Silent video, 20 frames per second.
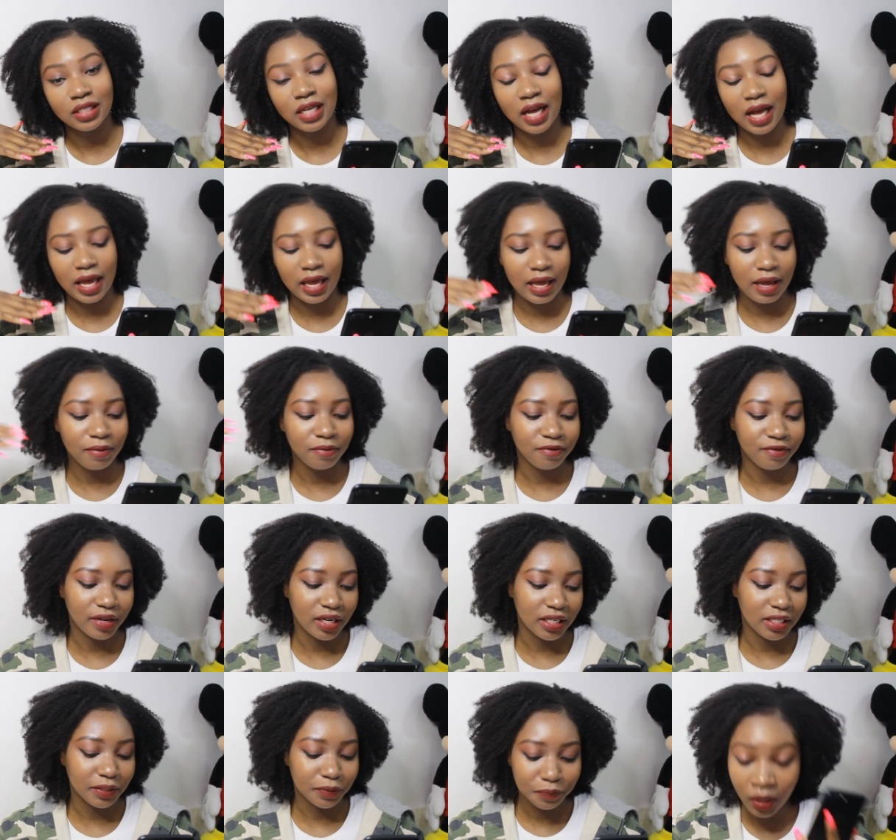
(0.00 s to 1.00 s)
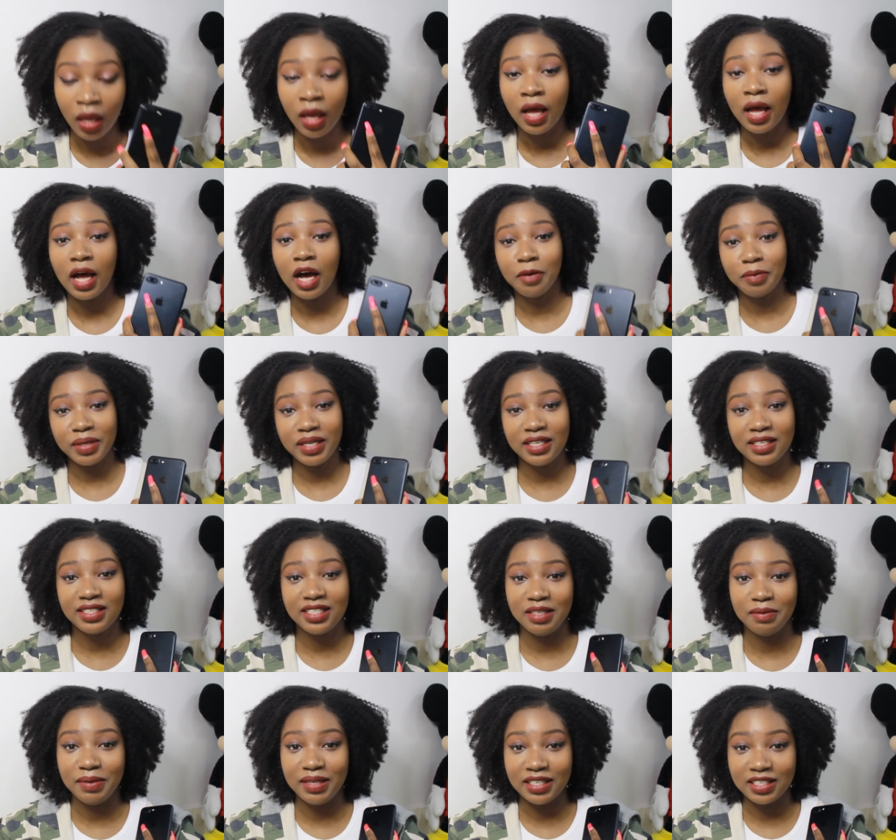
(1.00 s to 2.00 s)
I am funny. How many
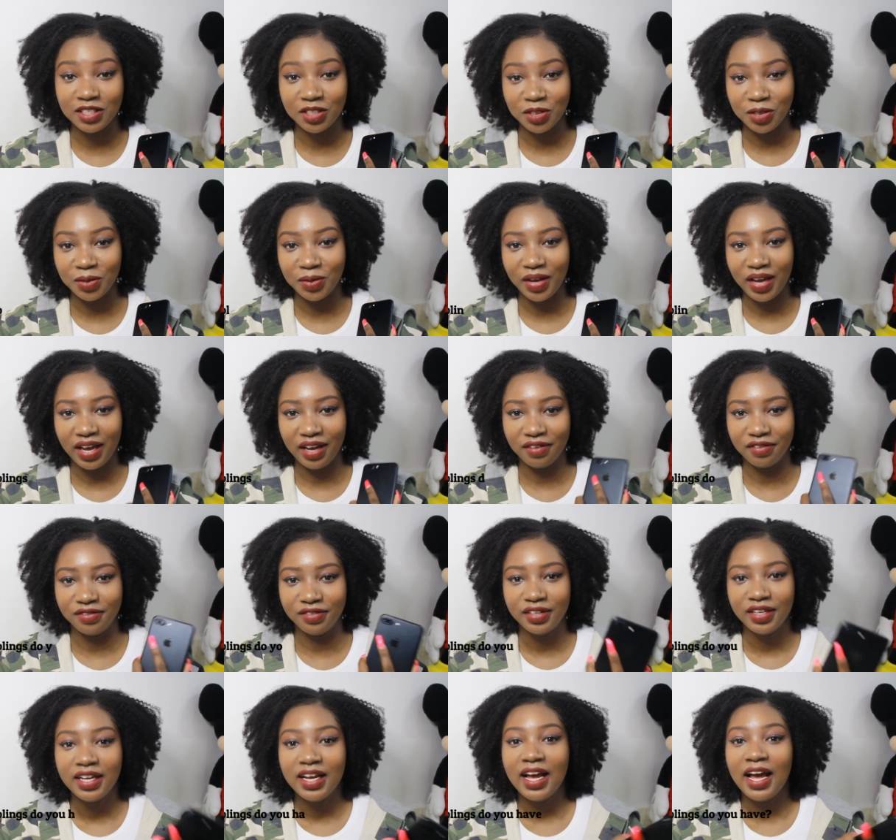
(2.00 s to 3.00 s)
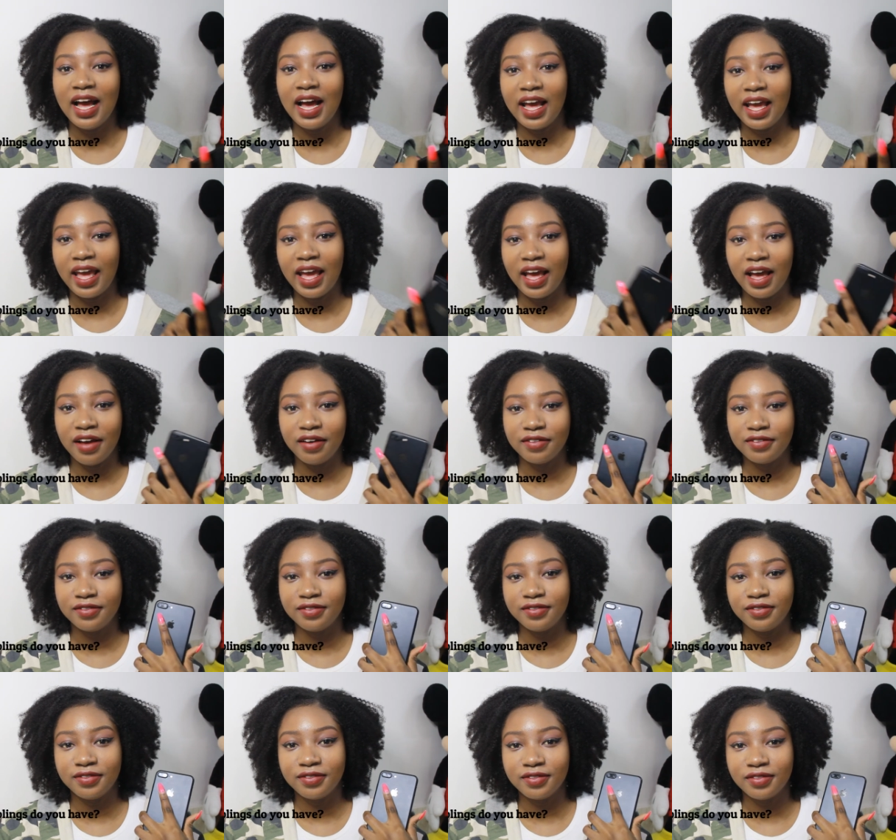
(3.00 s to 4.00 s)
siblings do you have? I have
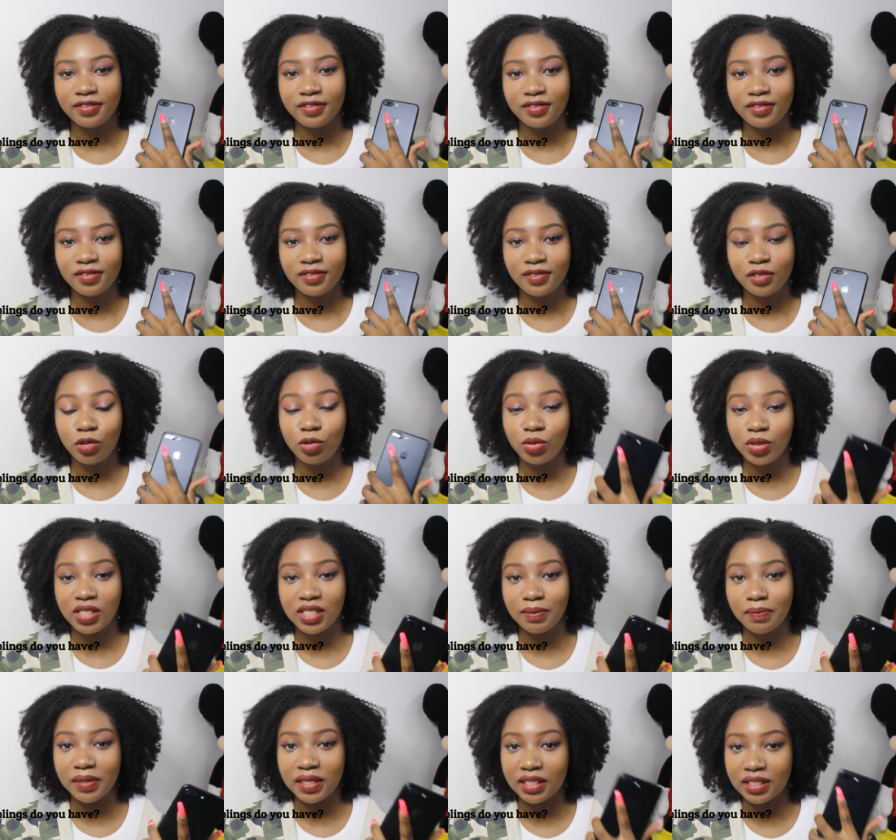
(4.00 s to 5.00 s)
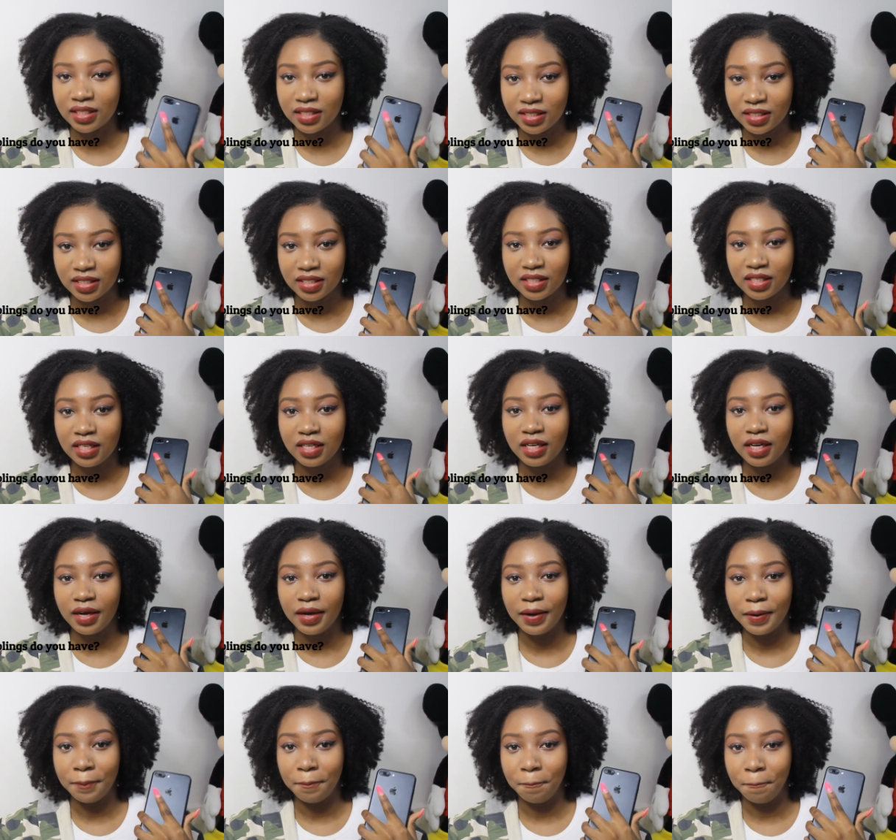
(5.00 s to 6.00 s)
two siblings.
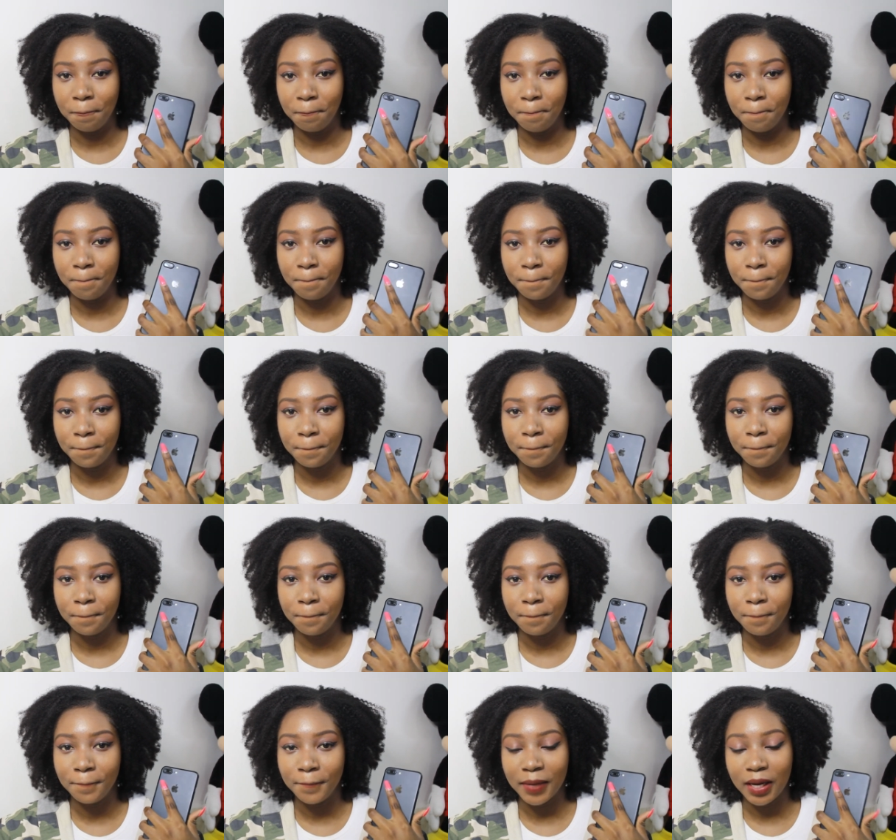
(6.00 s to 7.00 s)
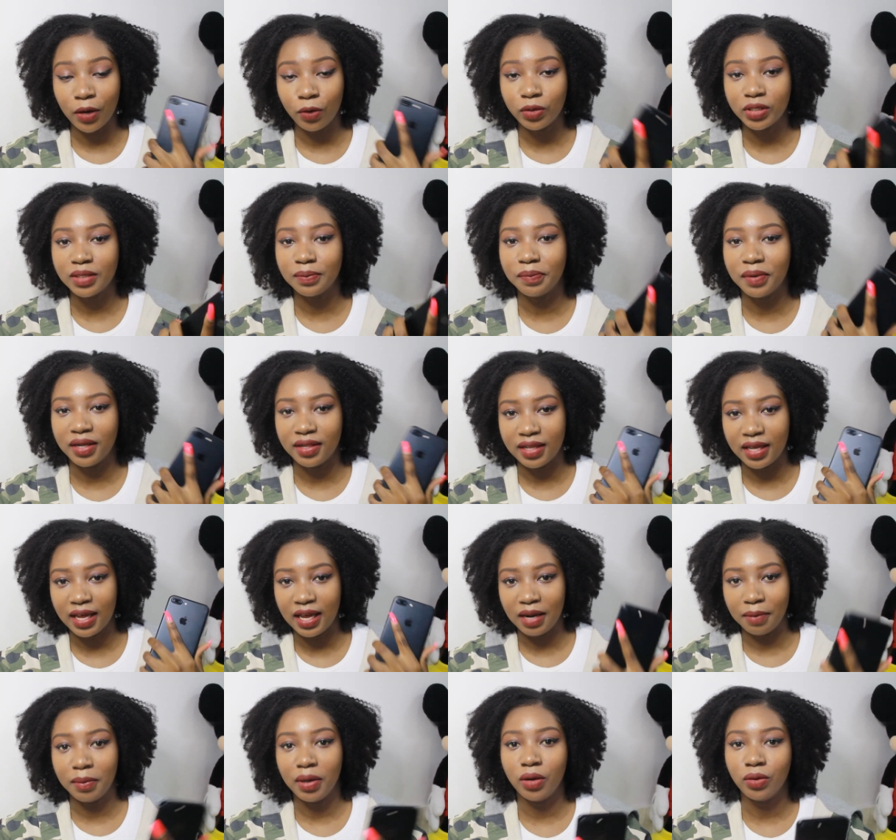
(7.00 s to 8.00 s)
Um, my older brother
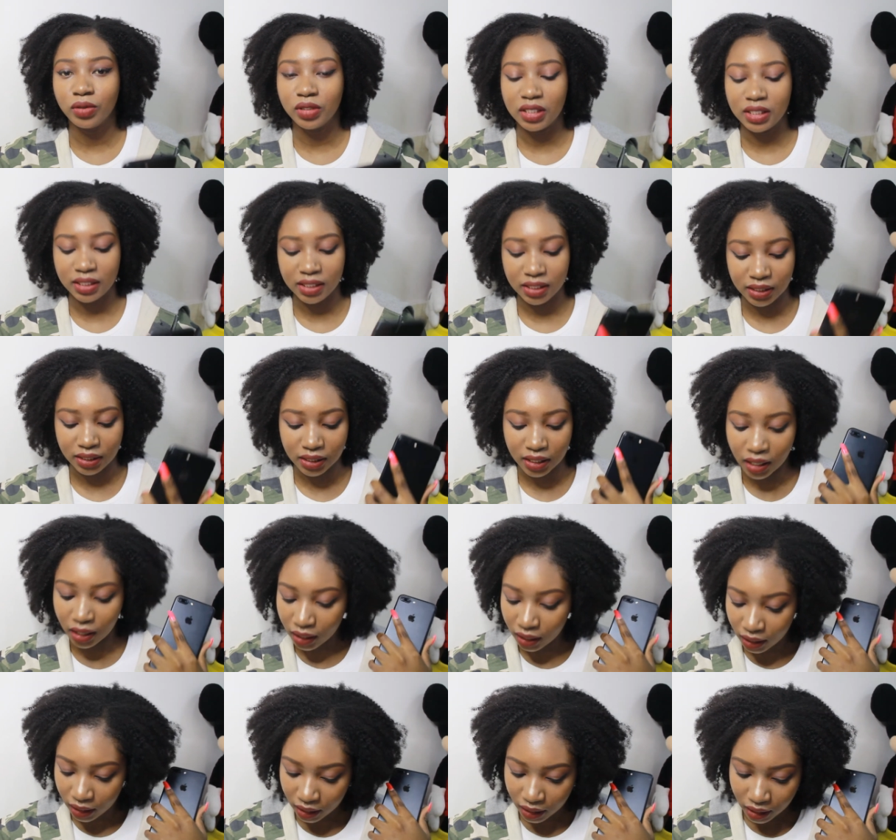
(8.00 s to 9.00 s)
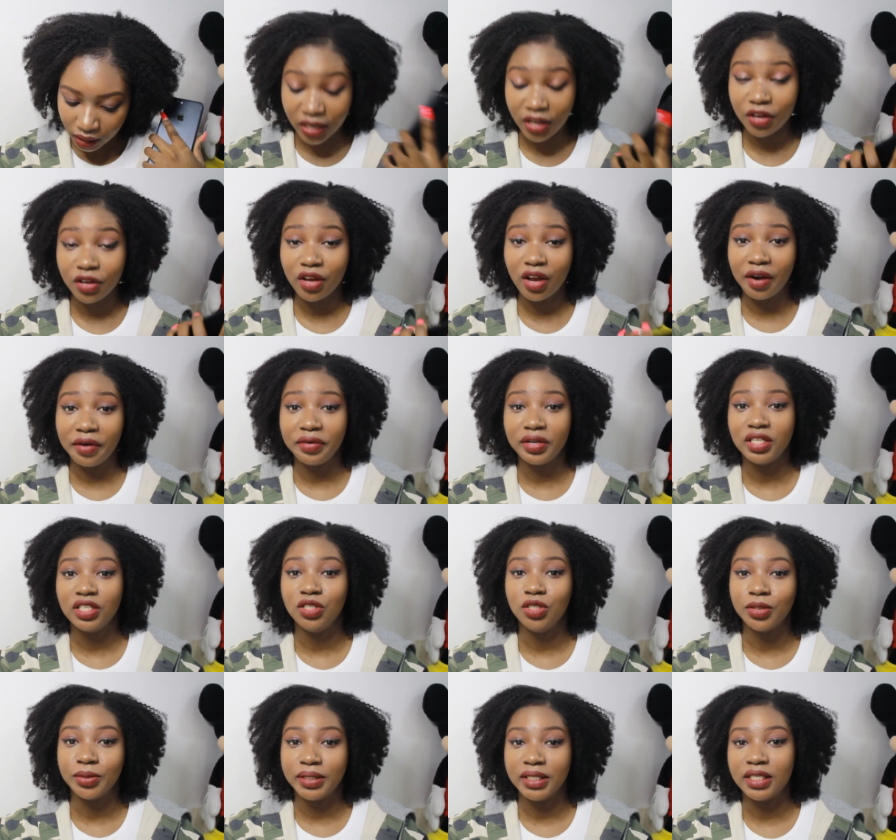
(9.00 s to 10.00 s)
and my older sister. What are you currently
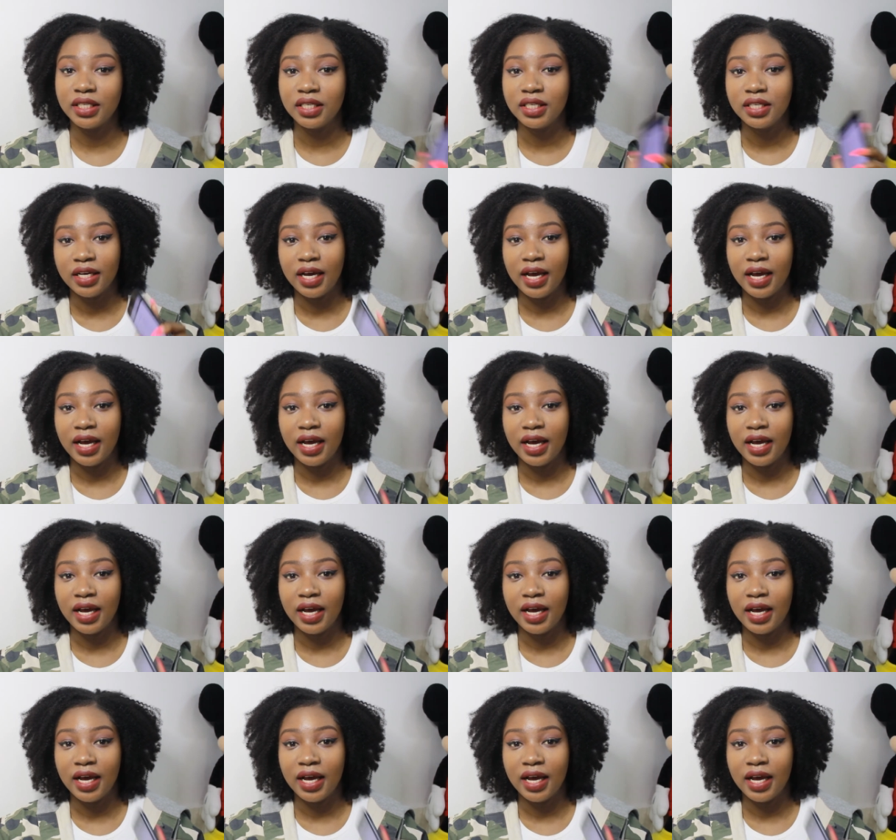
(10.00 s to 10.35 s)
doing?